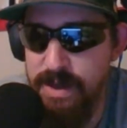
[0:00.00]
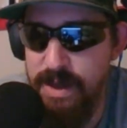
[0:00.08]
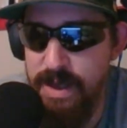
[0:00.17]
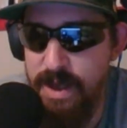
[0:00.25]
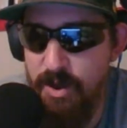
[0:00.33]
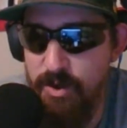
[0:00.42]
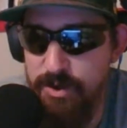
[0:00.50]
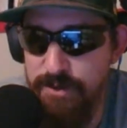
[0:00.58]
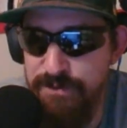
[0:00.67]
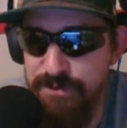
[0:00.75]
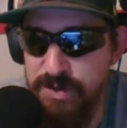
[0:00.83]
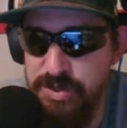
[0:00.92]
a
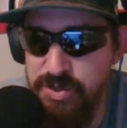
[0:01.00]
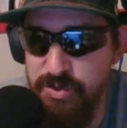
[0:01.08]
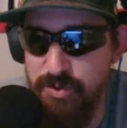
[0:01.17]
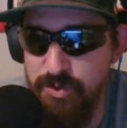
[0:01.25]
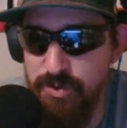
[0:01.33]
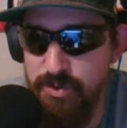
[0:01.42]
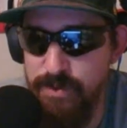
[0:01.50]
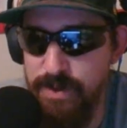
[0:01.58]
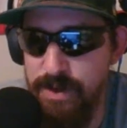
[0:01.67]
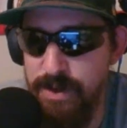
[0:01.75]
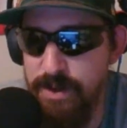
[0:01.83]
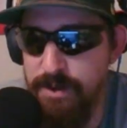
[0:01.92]

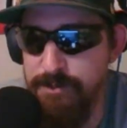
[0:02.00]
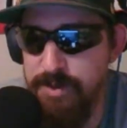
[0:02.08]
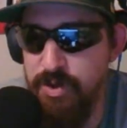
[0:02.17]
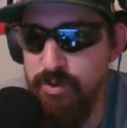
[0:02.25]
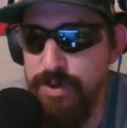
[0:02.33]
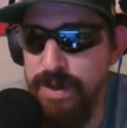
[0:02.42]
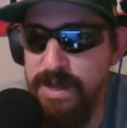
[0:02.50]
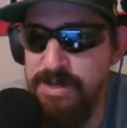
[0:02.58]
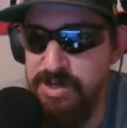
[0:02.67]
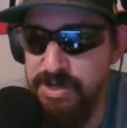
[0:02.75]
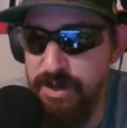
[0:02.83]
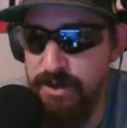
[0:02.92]
artificial
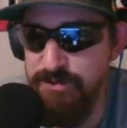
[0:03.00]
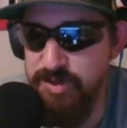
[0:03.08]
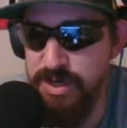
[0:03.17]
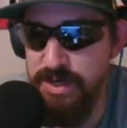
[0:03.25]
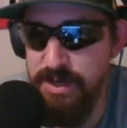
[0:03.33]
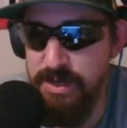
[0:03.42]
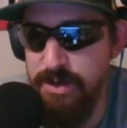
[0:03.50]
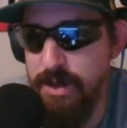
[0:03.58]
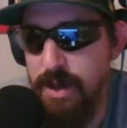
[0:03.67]
creation of chicken?"